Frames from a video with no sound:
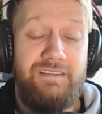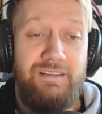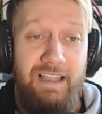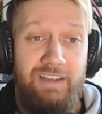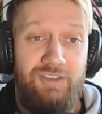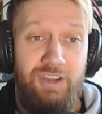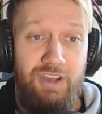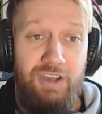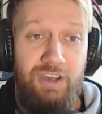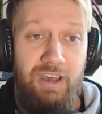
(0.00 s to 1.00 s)
last
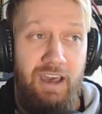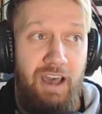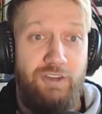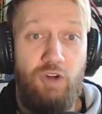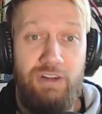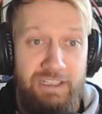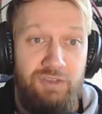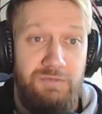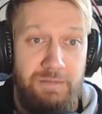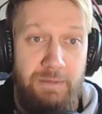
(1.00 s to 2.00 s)
year, I got
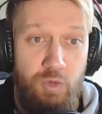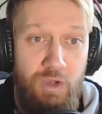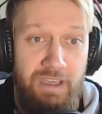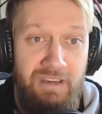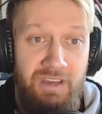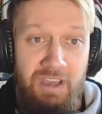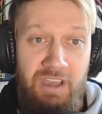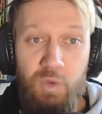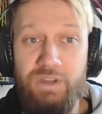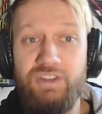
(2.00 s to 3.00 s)
released from WWE.
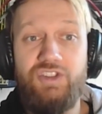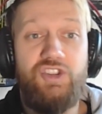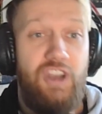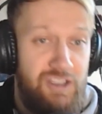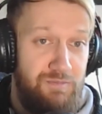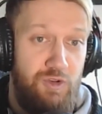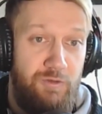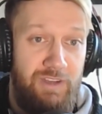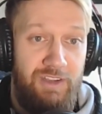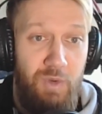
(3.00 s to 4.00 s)
We just
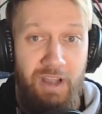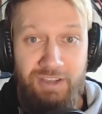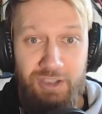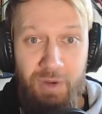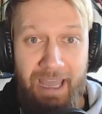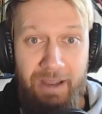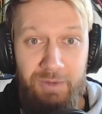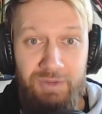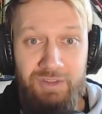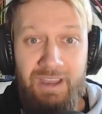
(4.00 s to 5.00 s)
moved into our new
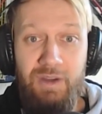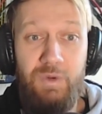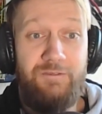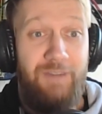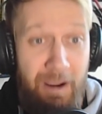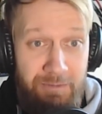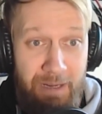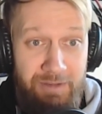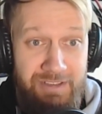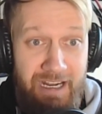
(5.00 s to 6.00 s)
house. We'd found
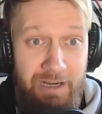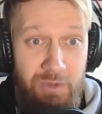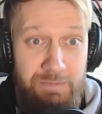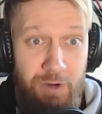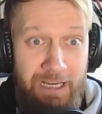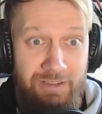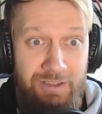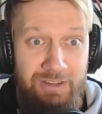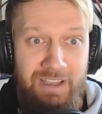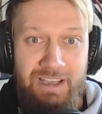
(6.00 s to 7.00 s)
out that Sarah was
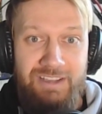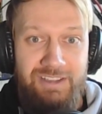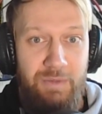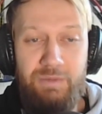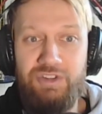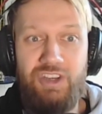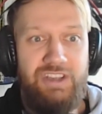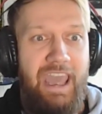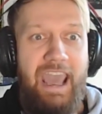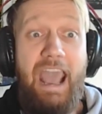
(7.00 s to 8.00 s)
pregnant. So it was
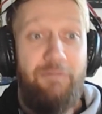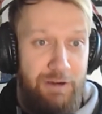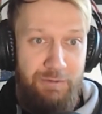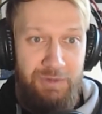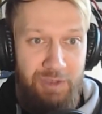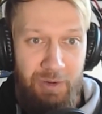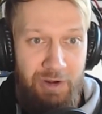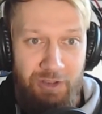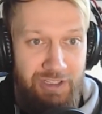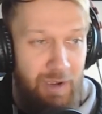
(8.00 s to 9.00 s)
just everything was going
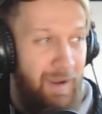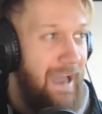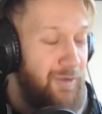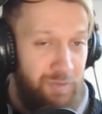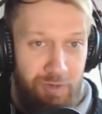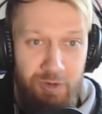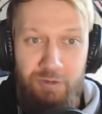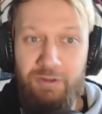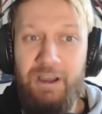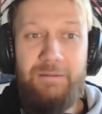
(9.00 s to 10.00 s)
on. You know, a house
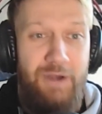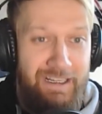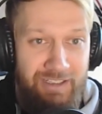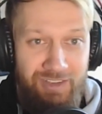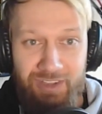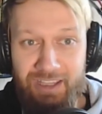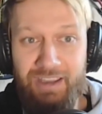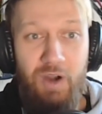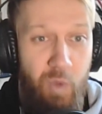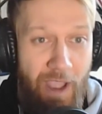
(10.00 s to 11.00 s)
move,
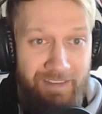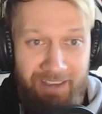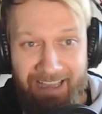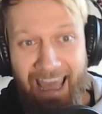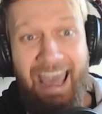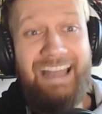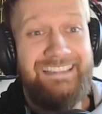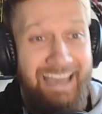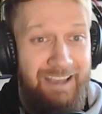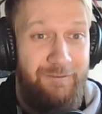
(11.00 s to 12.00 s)
pregnancy, a wedding,
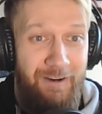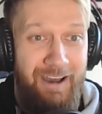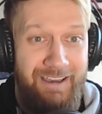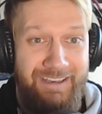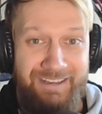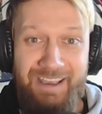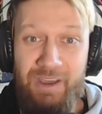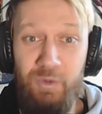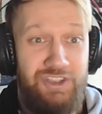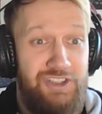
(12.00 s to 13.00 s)
and getting fired
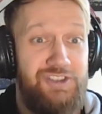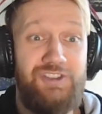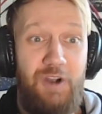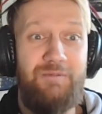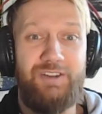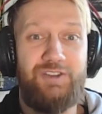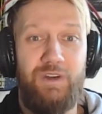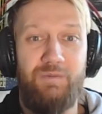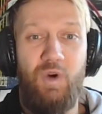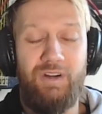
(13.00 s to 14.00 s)
was just so much
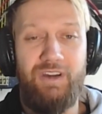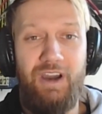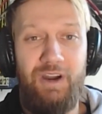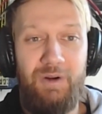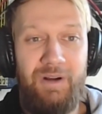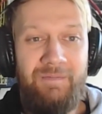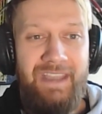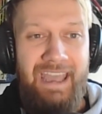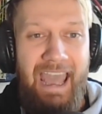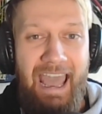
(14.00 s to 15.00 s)
all in one go.
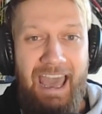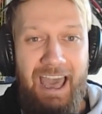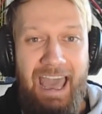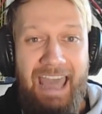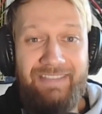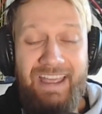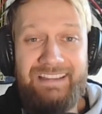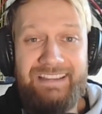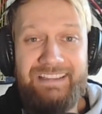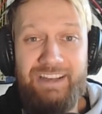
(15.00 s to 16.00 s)
And
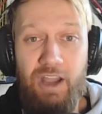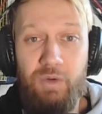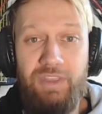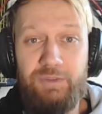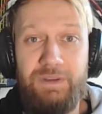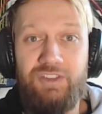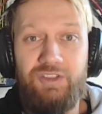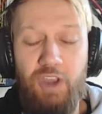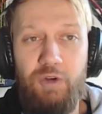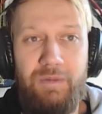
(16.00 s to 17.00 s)
then, you know,
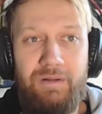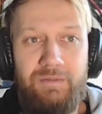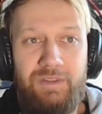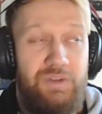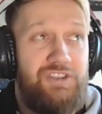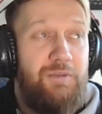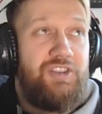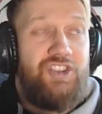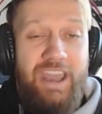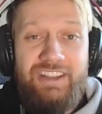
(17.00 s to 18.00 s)
there was so
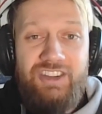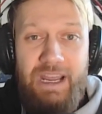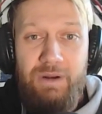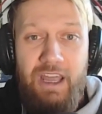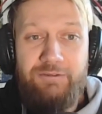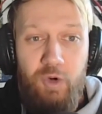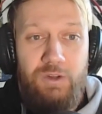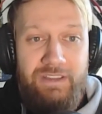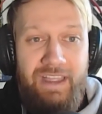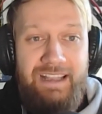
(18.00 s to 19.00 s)
much change in our life
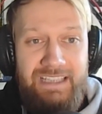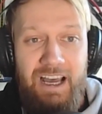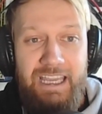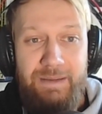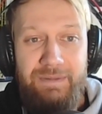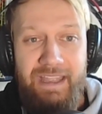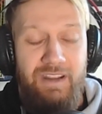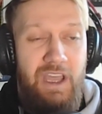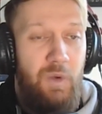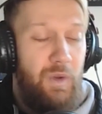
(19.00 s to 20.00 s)
all in that time. And
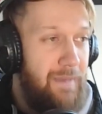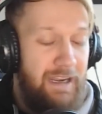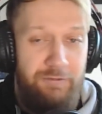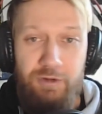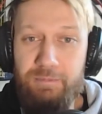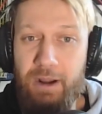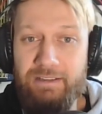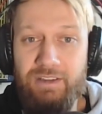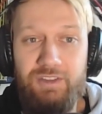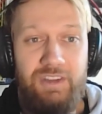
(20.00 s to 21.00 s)
then we made it through
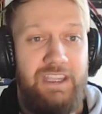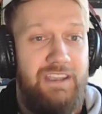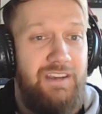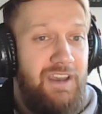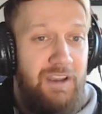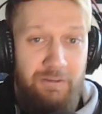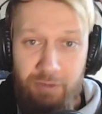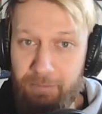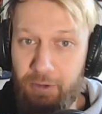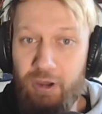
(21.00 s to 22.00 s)
pregnancy, for
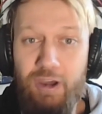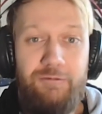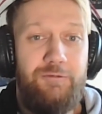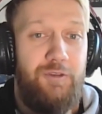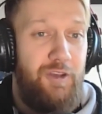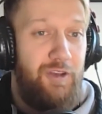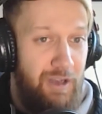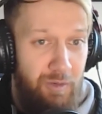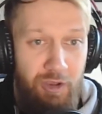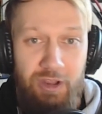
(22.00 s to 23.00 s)
the birth, through the, you
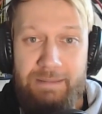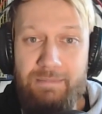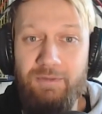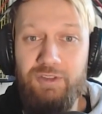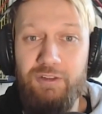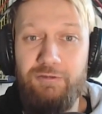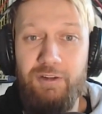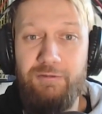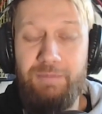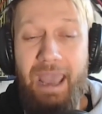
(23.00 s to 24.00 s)
know, early months of
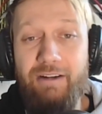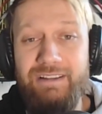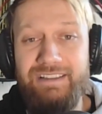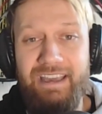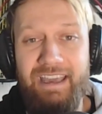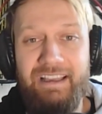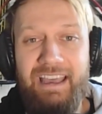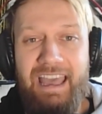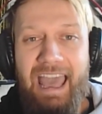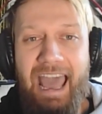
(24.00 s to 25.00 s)
parenting.
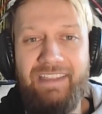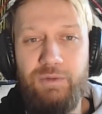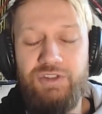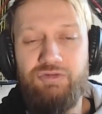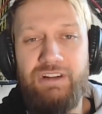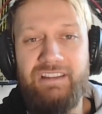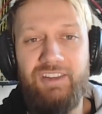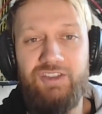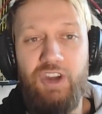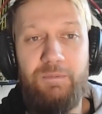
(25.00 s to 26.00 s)
And it was just really
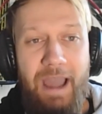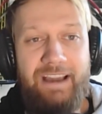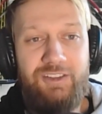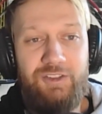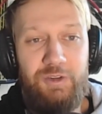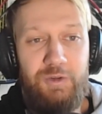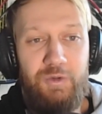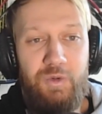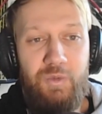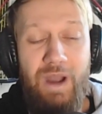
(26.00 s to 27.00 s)
nice to go back
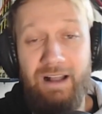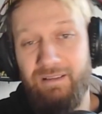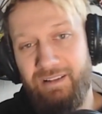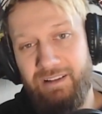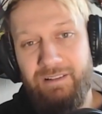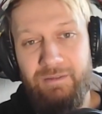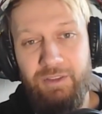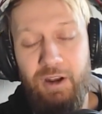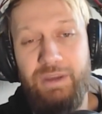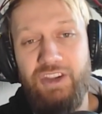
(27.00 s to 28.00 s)
to, well,
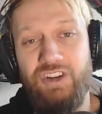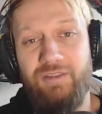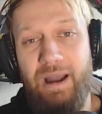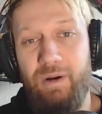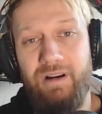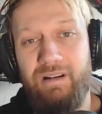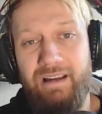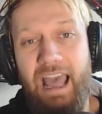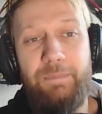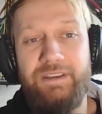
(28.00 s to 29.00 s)
the location of our
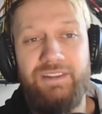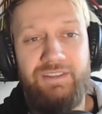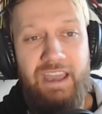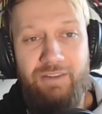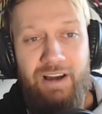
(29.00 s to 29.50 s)
happiest day of our